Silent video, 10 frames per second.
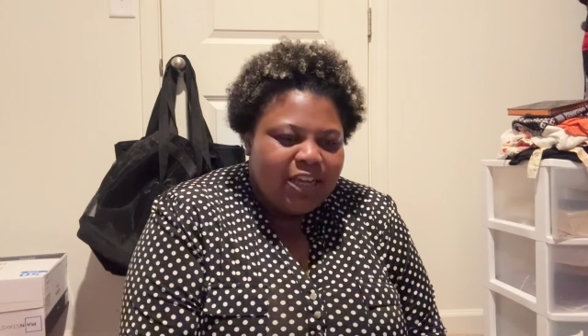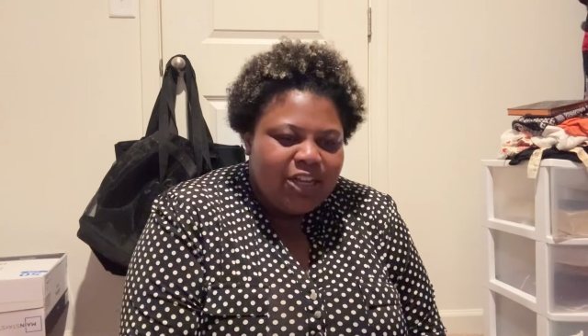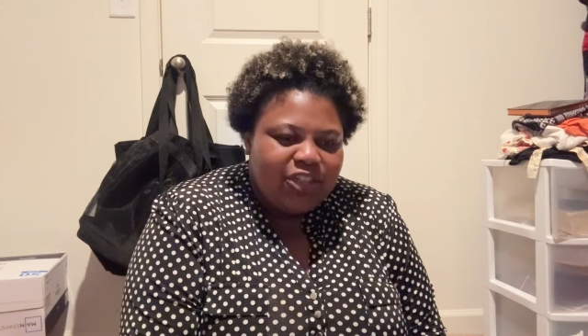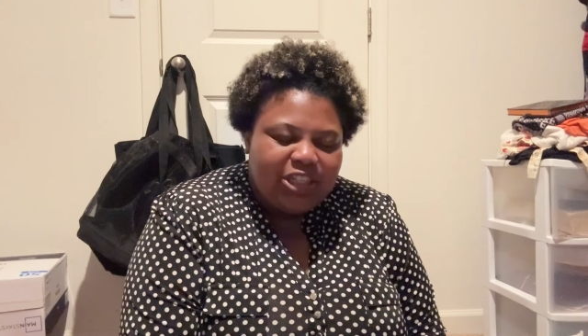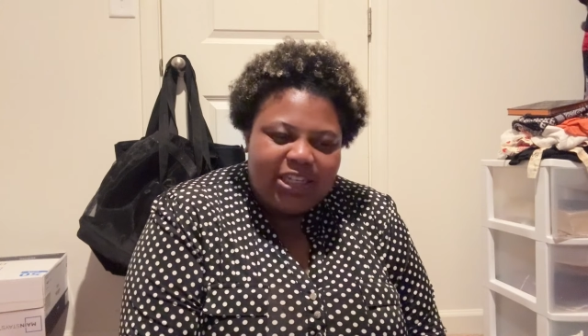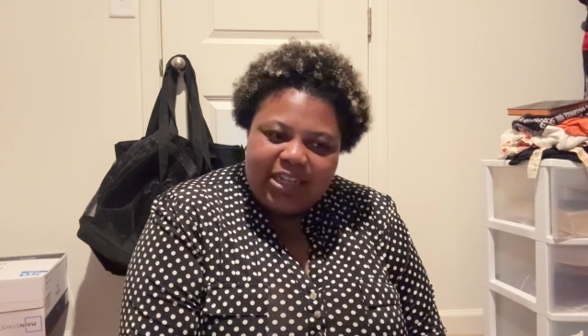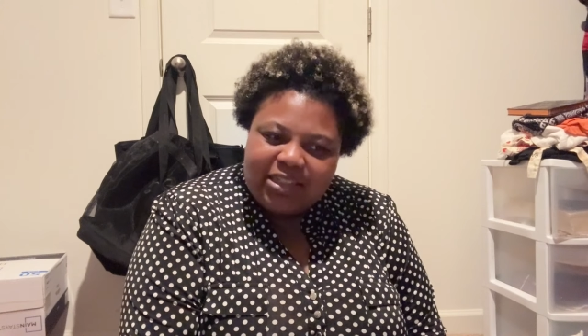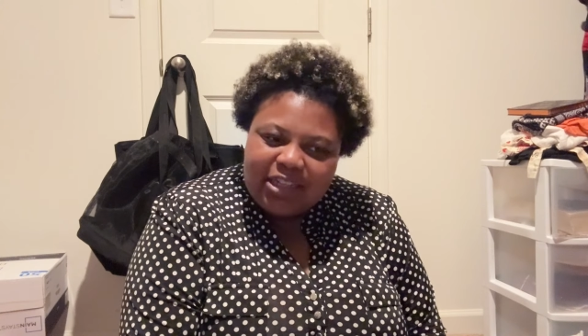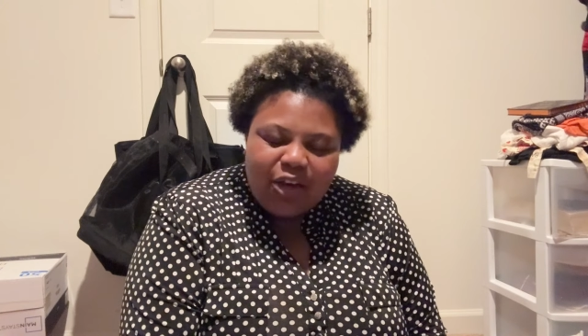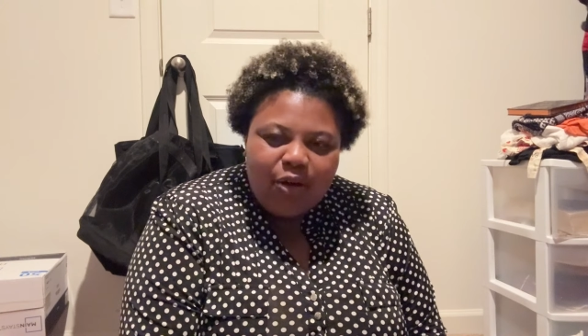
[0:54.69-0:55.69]
She
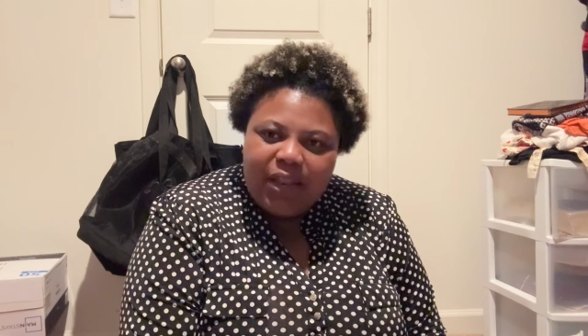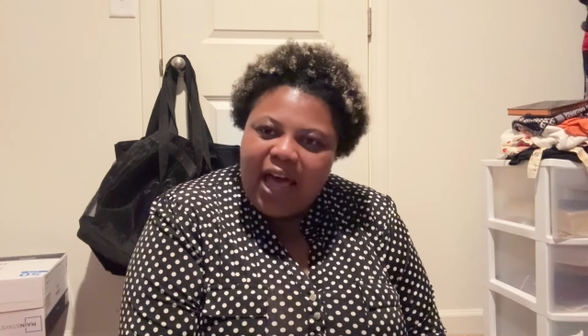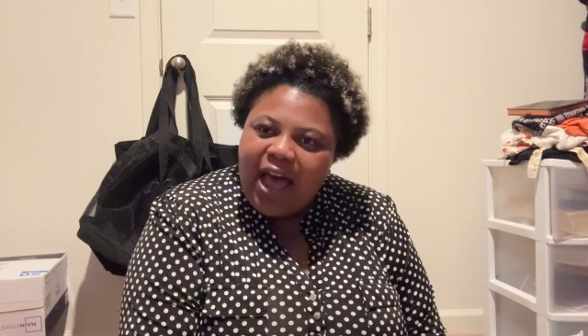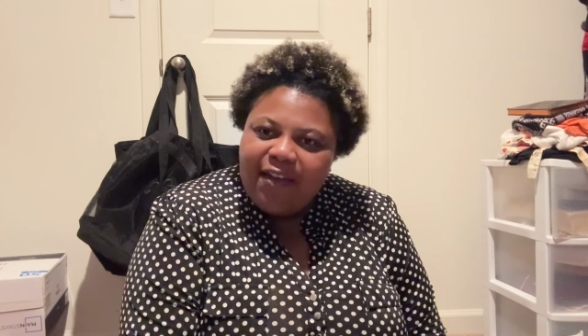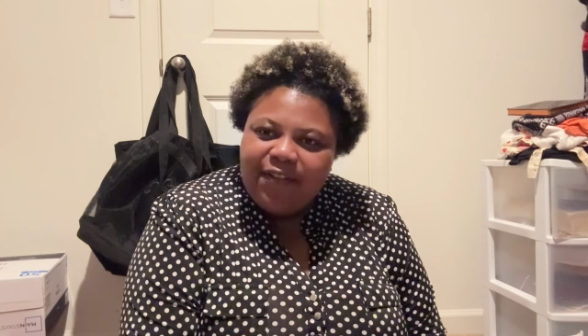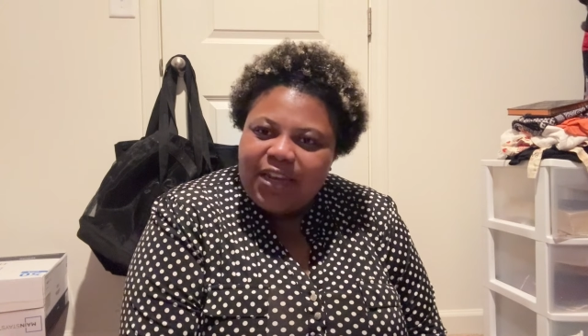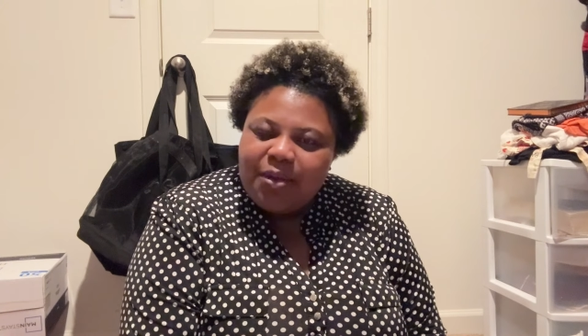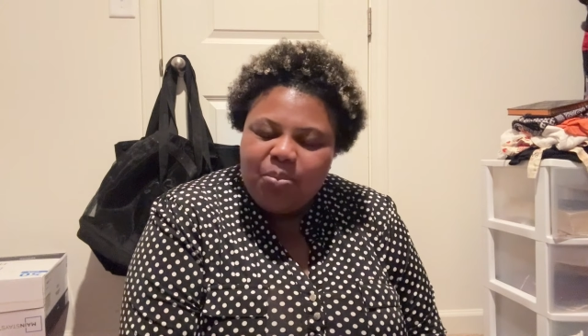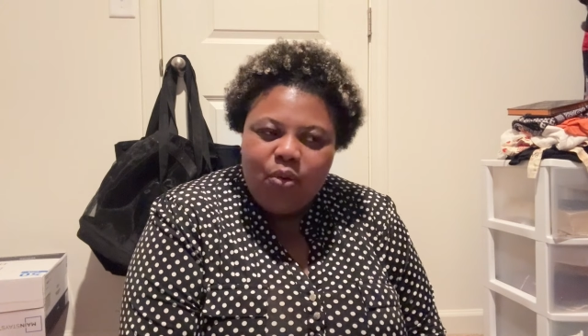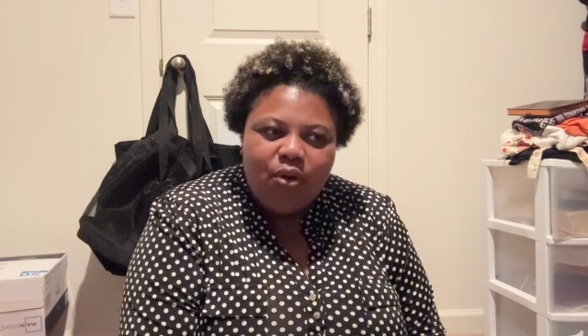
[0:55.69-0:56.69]
doesn't go live
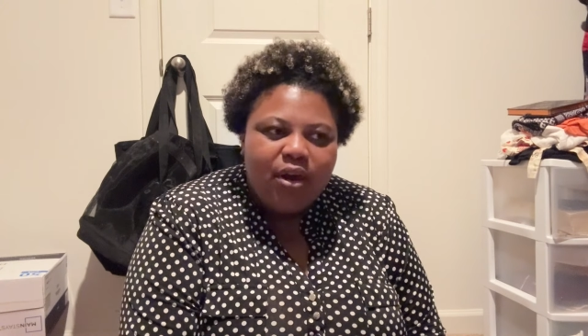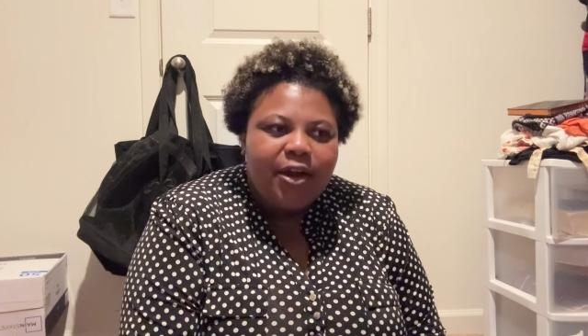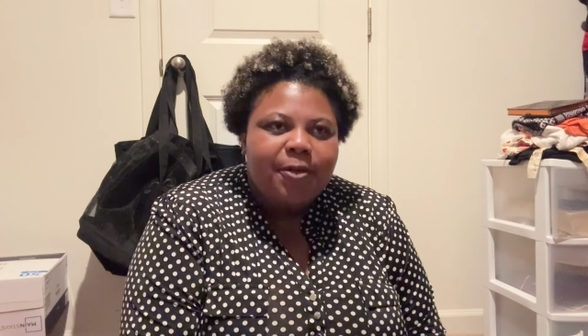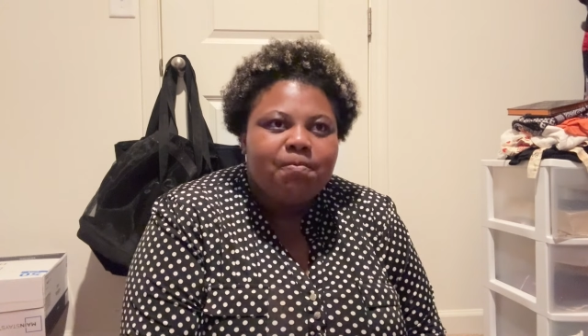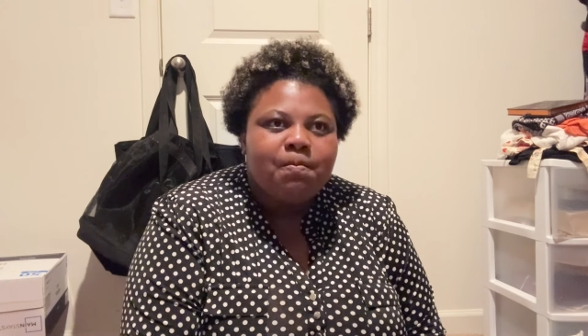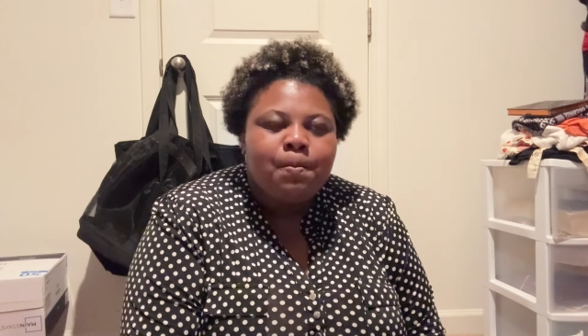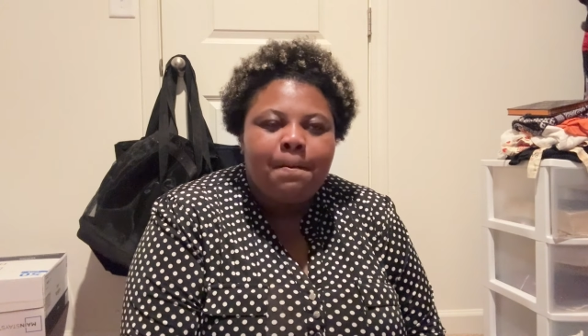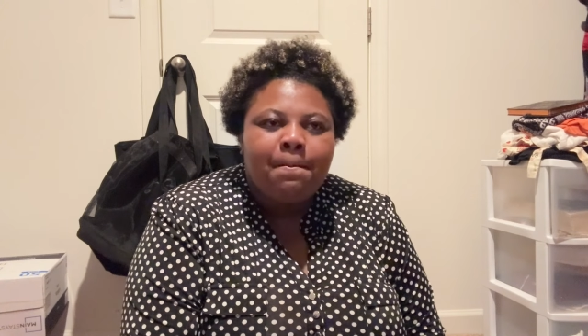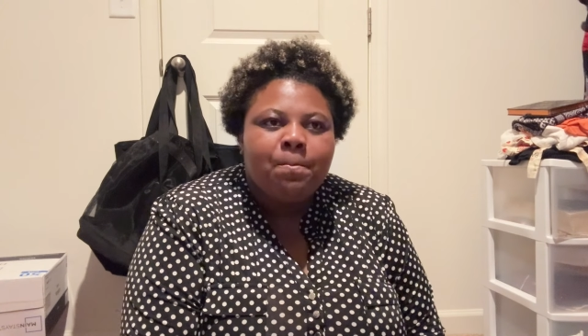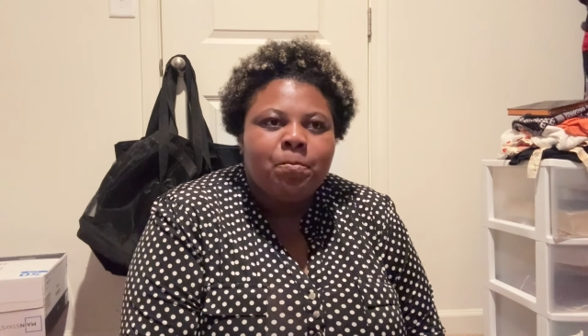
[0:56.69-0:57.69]
anymore.
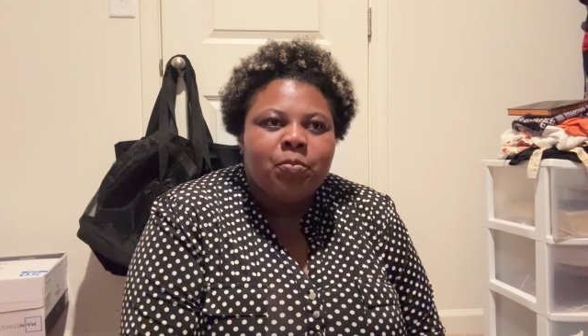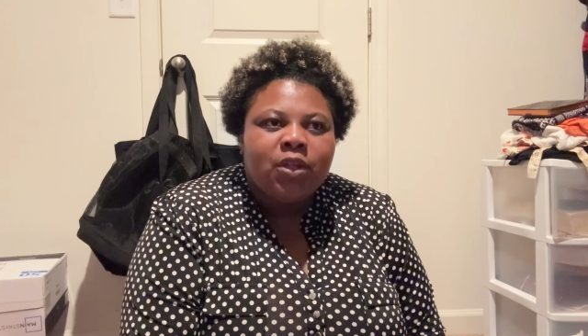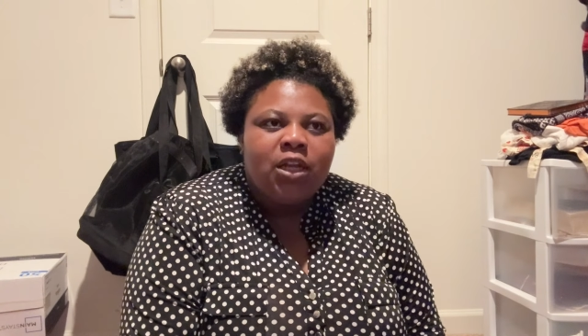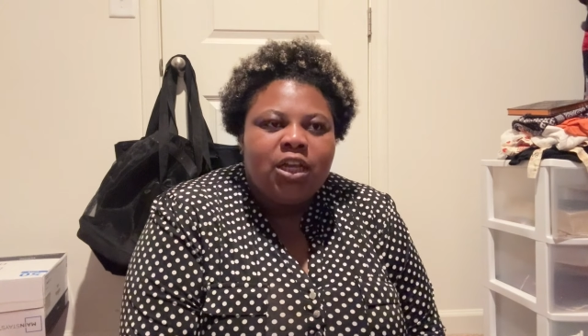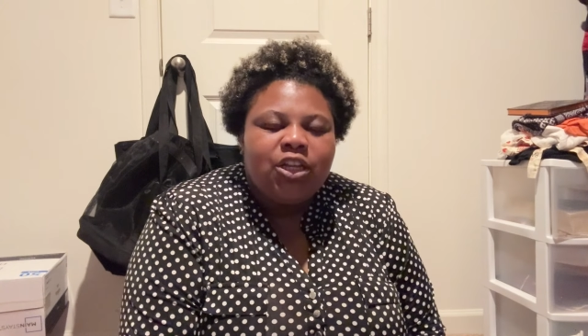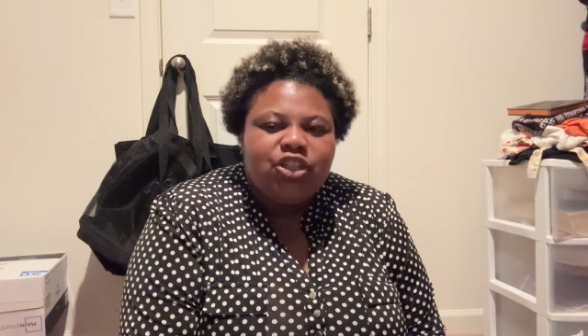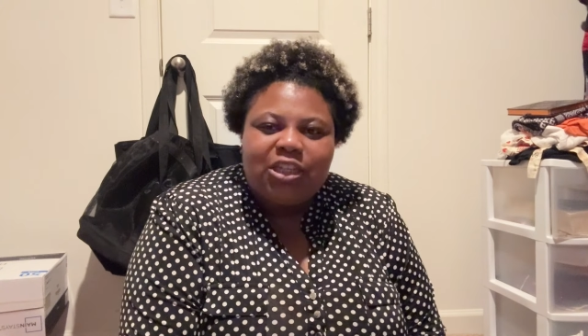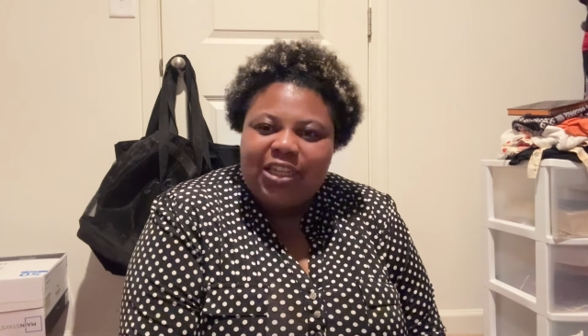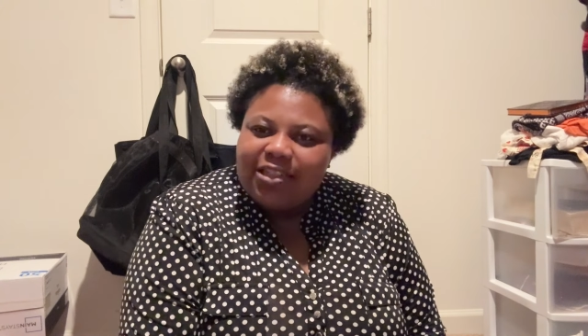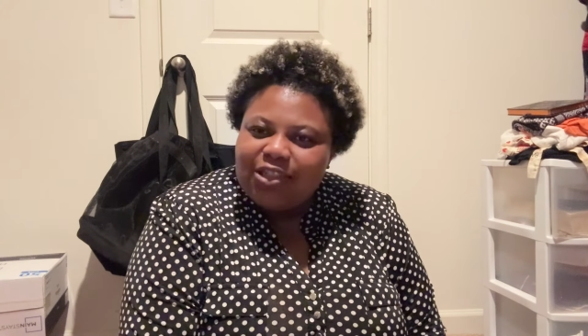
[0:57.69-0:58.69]
She
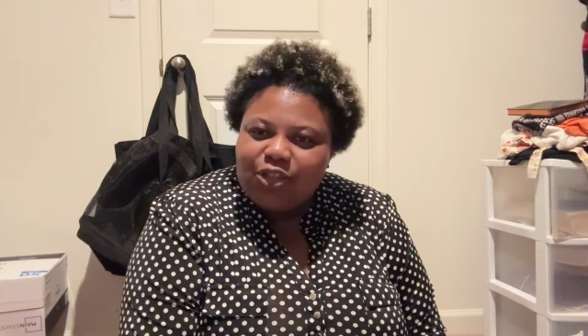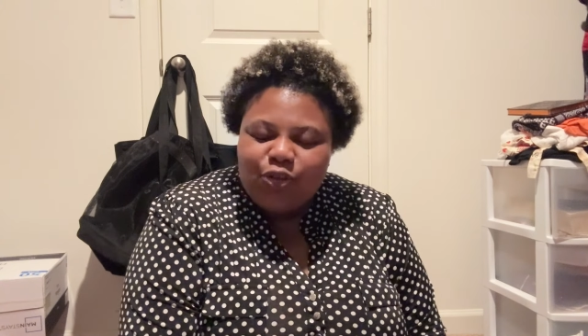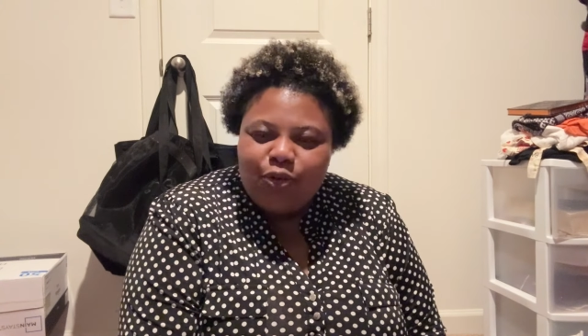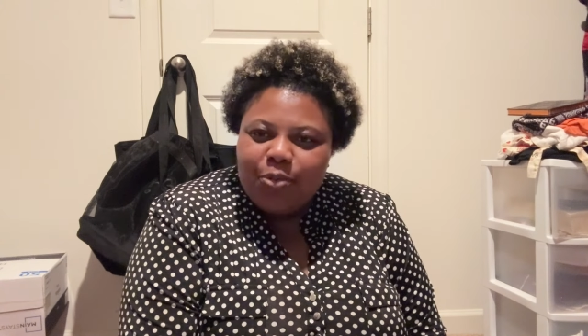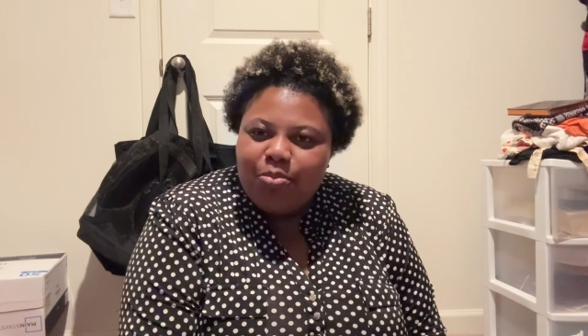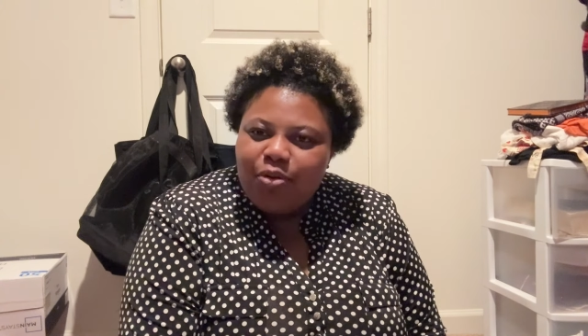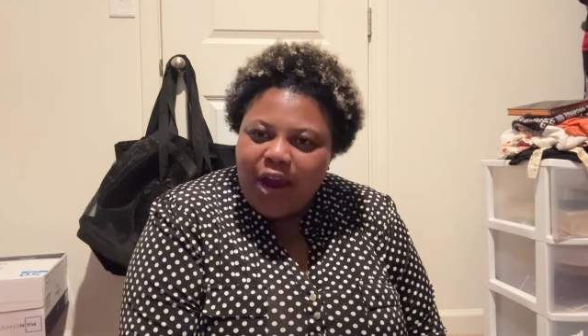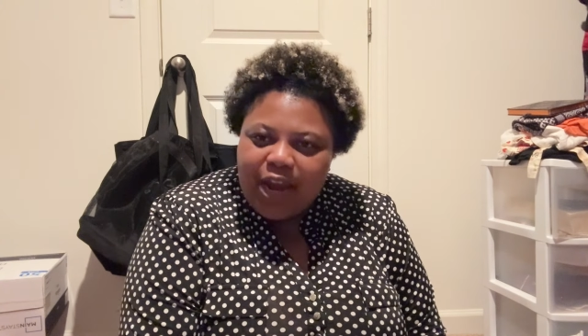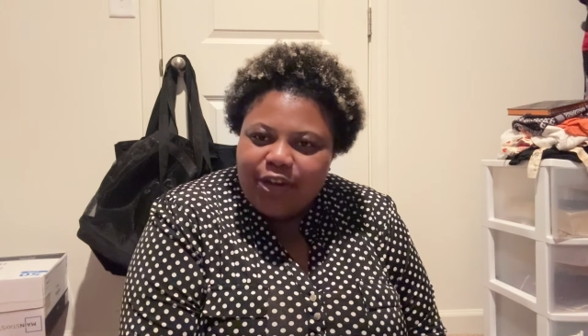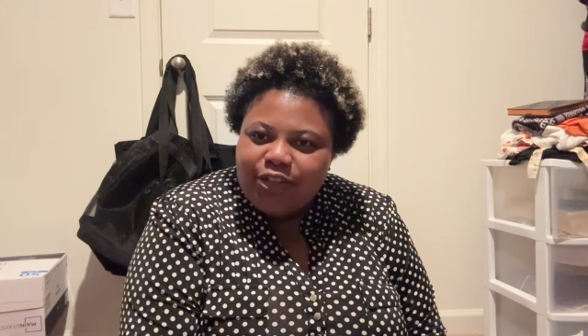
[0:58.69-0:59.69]
doesn't do her prayer